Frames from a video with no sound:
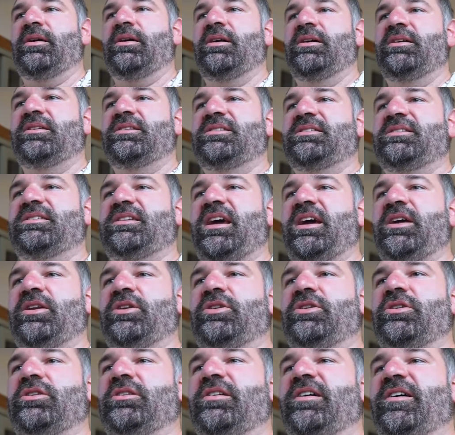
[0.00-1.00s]

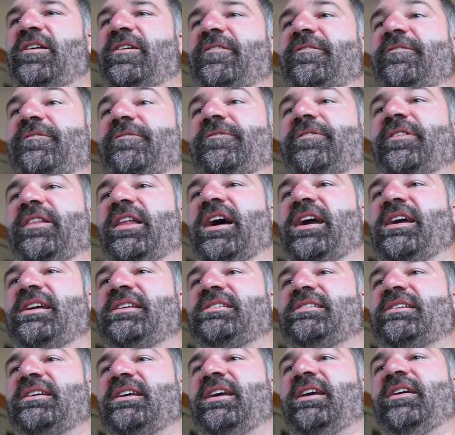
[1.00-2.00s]
Standard
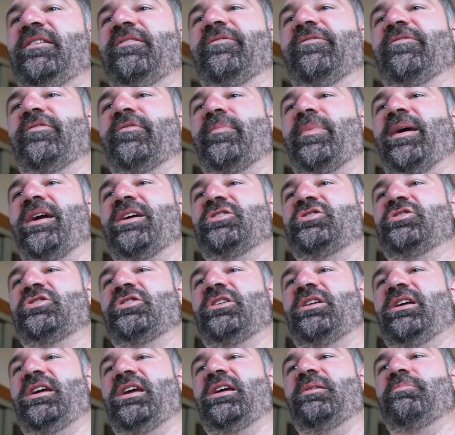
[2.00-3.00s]
flight information
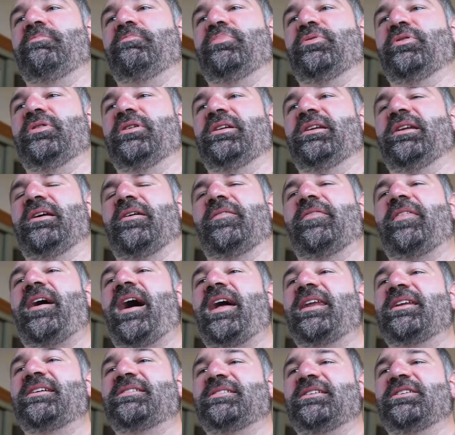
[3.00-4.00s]
input. Now
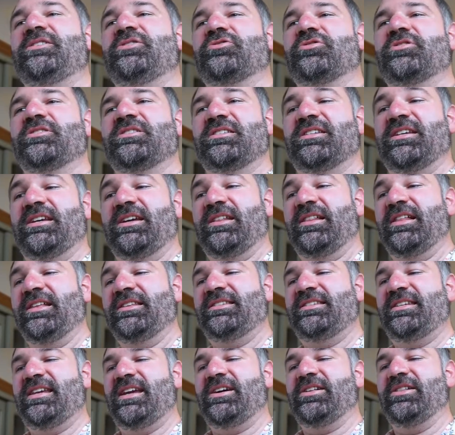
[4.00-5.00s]
that is interesting. Let's
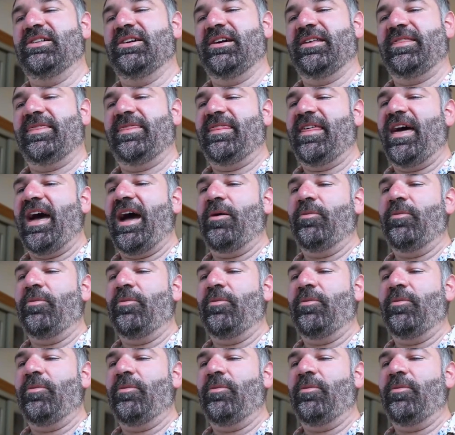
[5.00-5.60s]
take a look at that